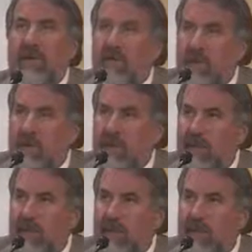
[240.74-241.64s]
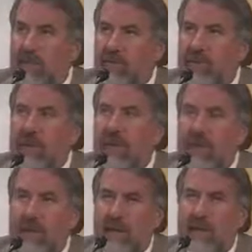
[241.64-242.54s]
should be on those that are not
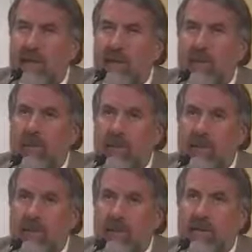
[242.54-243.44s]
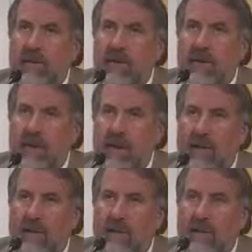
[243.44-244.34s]
getting the permitting done and not
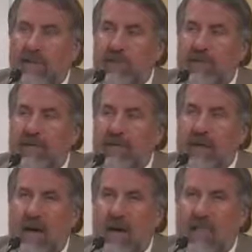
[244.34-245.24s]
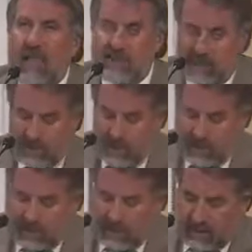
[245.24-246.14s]
allowing the permission to take an obvious
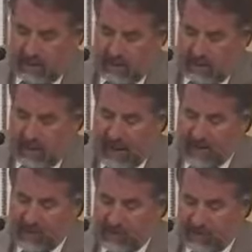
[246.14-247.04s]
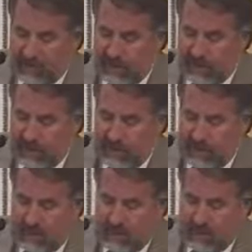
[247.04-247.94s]
hazard tree
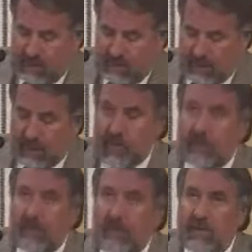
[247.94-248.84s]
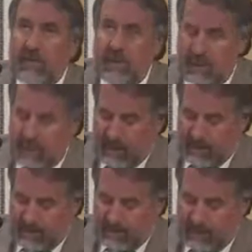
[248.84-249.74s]
and move it
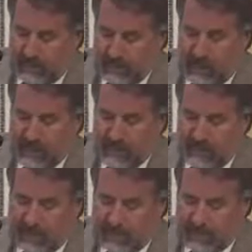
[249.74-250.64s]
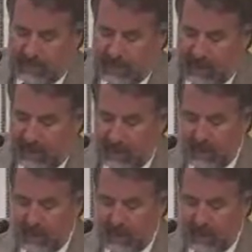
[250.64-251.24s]
as common sense would dictate.